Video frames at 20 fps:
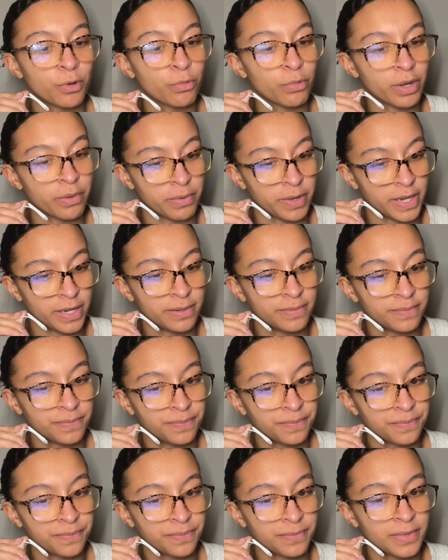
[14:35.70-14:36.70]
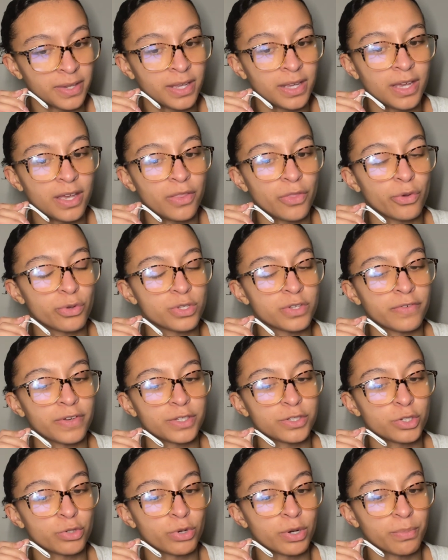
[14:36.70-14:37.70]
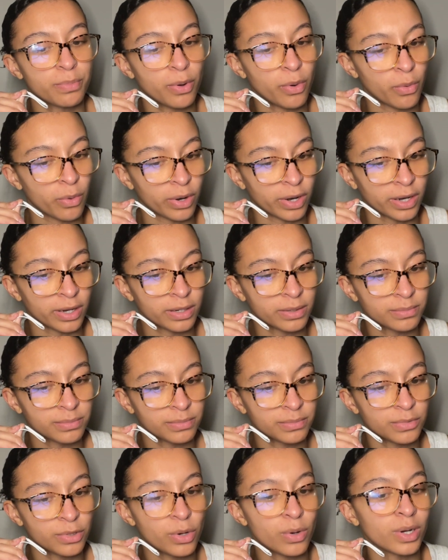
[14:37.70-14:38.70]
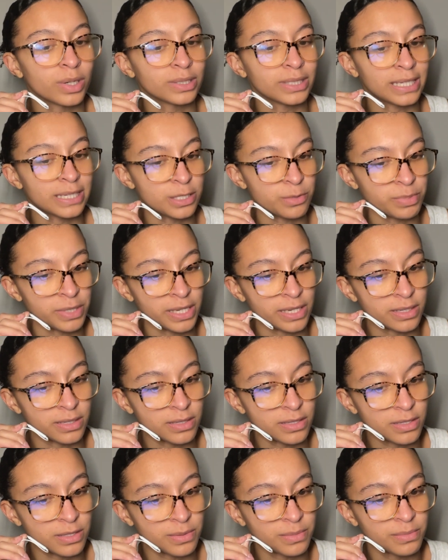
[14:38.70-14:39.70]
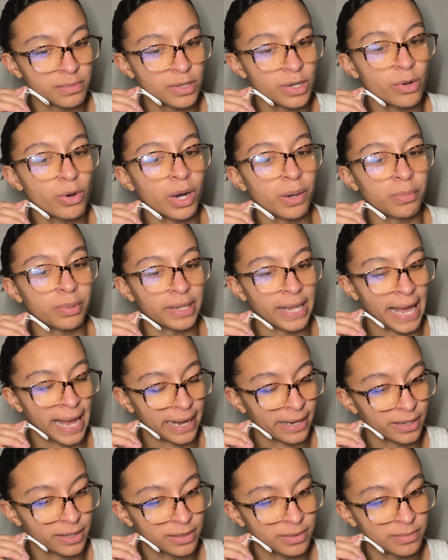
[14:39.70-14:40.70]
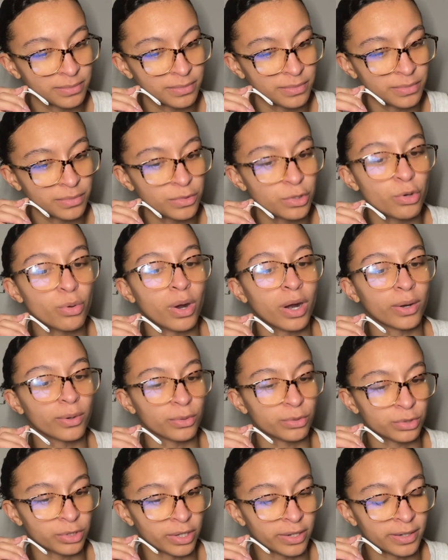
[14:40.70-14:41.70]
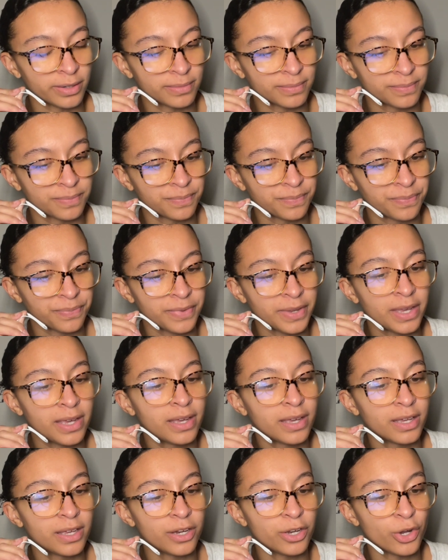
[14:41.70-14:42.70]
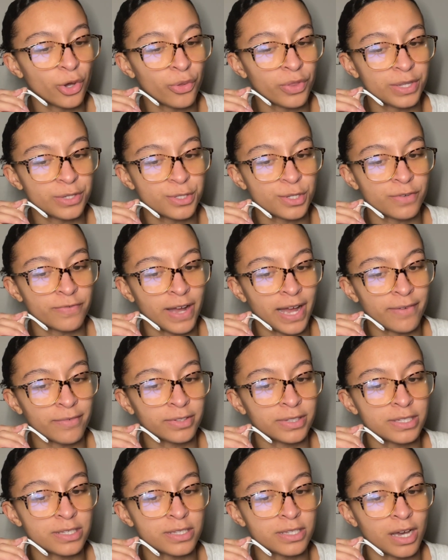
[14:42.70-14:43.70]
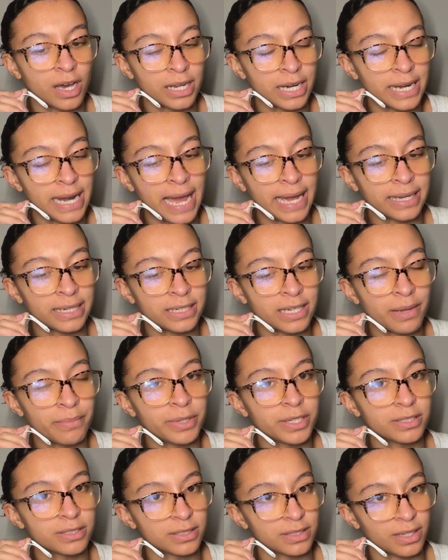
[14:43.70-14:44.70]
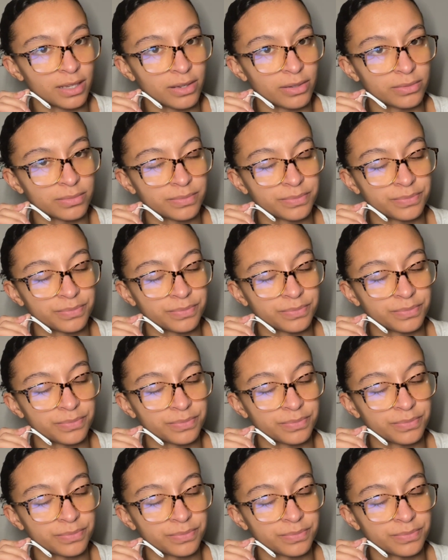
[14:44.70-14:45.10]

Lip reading: women, those of us who are poor, who are lesbians, who are black, who are older, know that survival is not an academic skill.